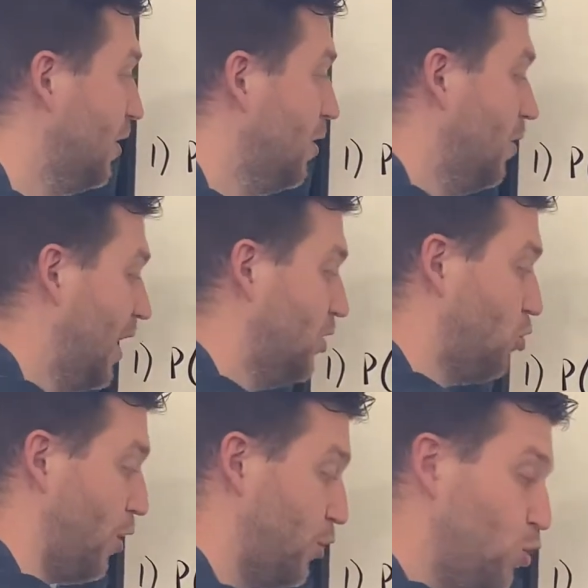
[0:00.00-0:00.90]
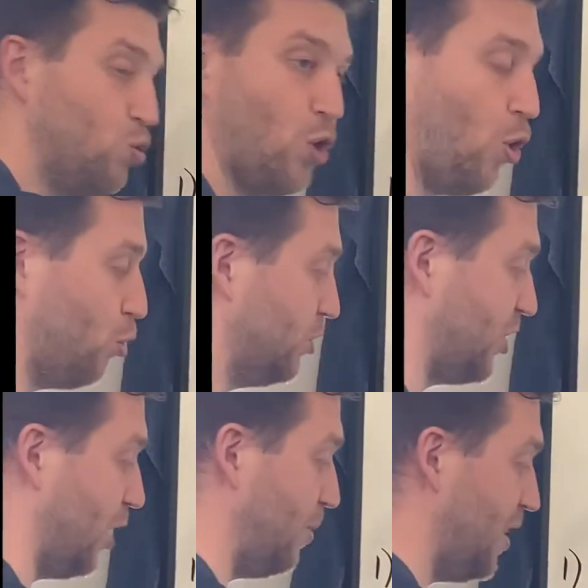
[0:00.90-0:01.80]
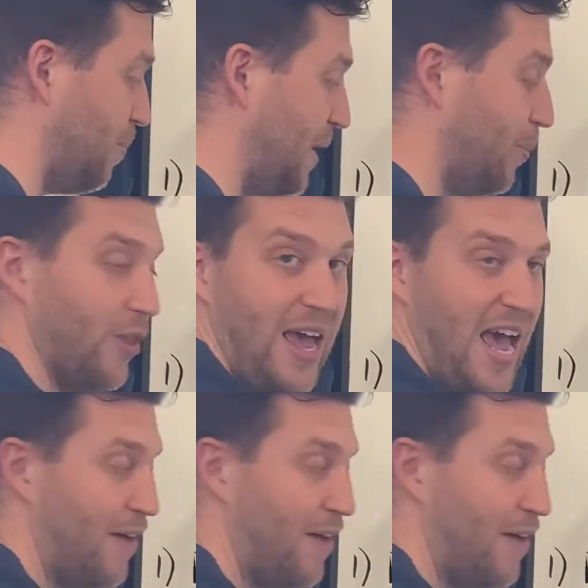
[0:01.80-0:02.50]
Okay, so our new total is going to be the people that have